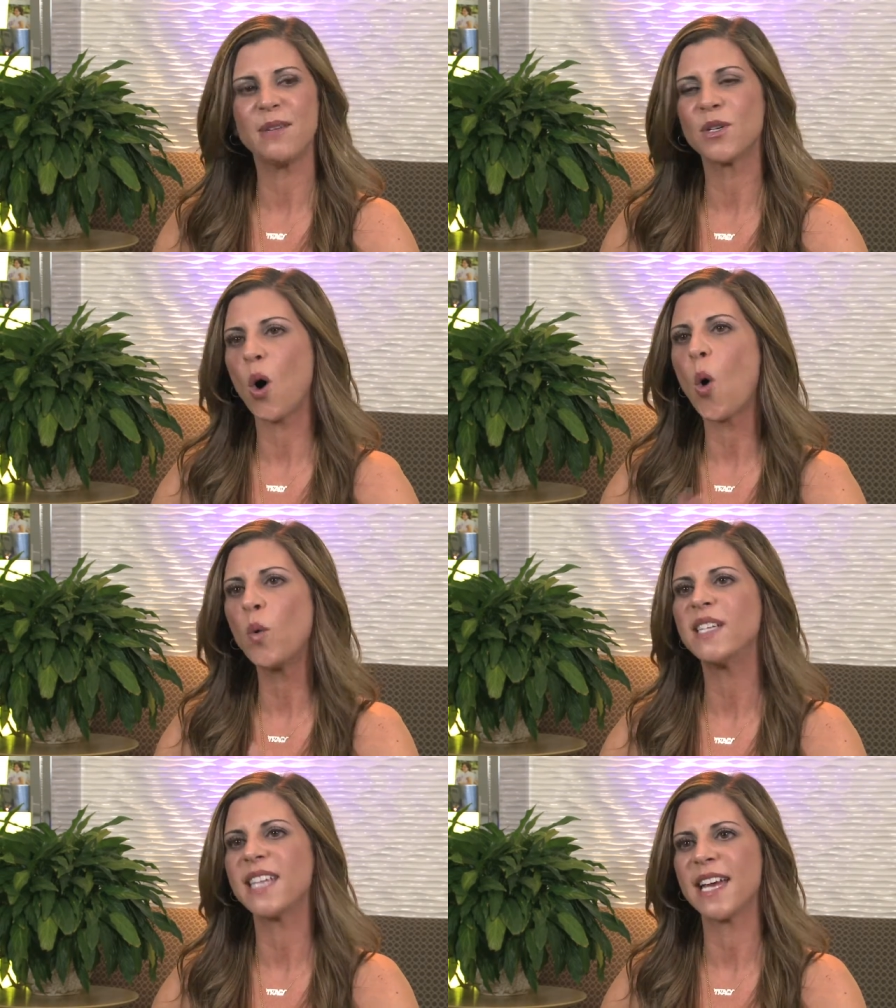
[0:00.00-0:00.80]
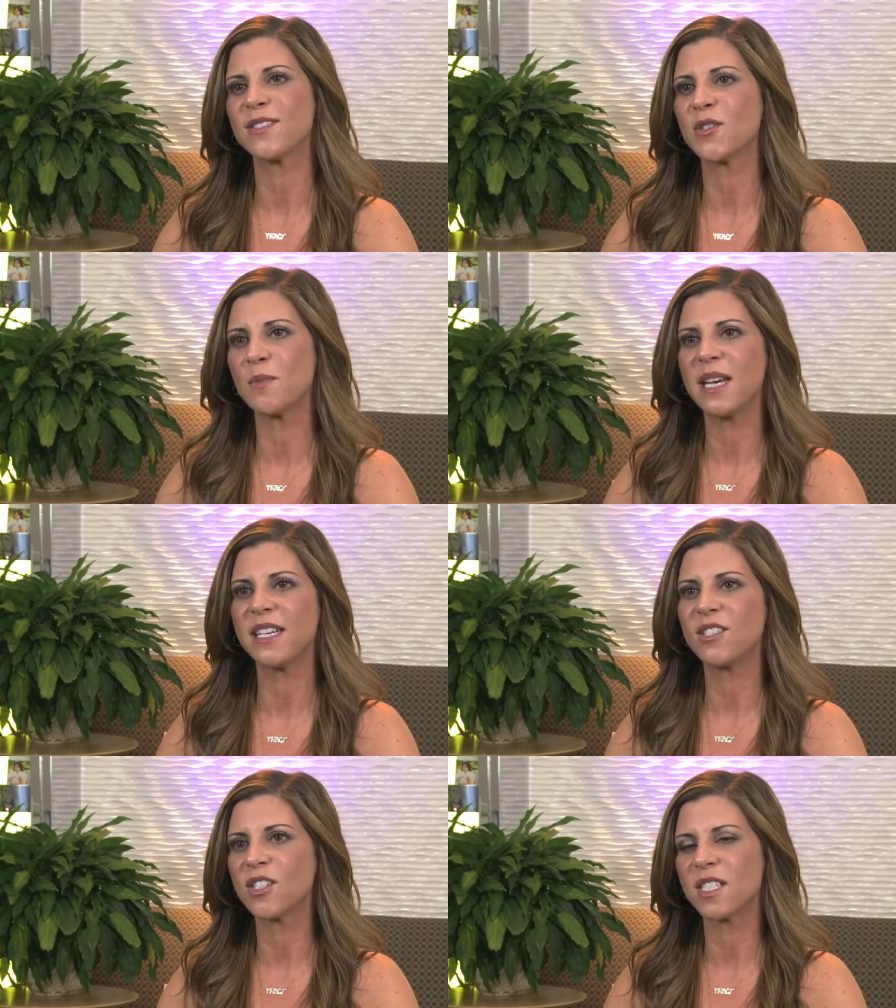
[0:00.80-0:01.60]
He would always answer
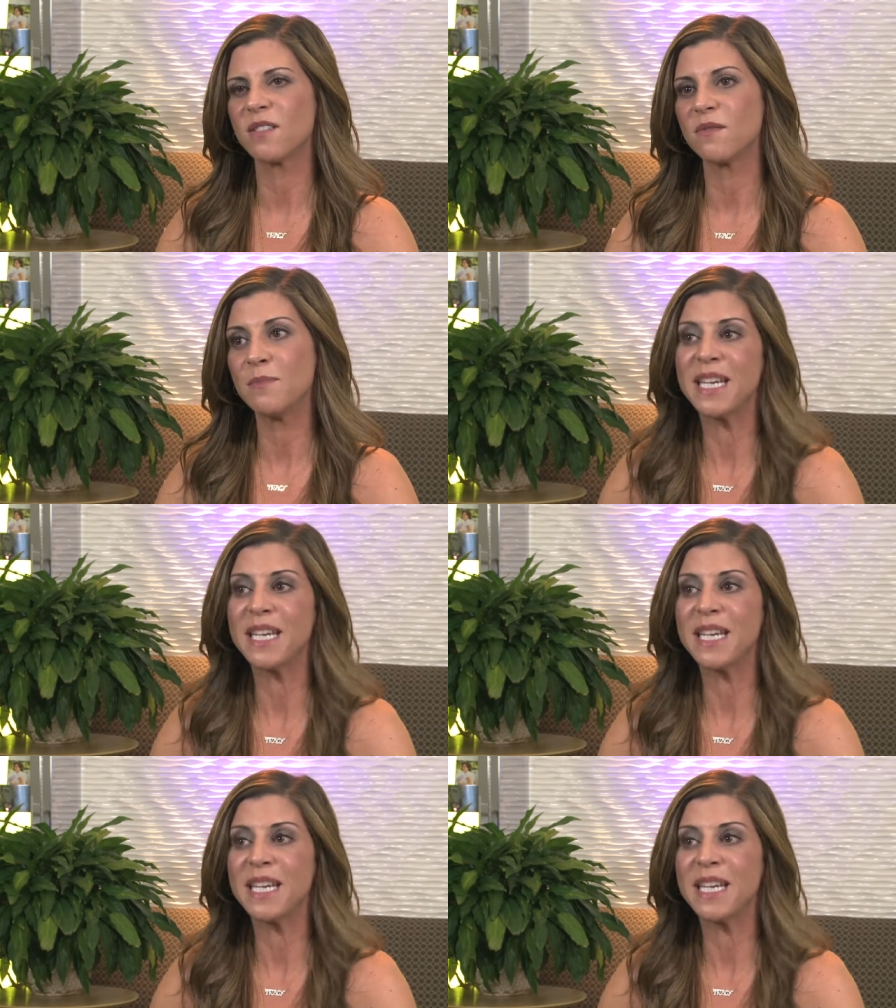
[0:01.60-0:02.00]
me and just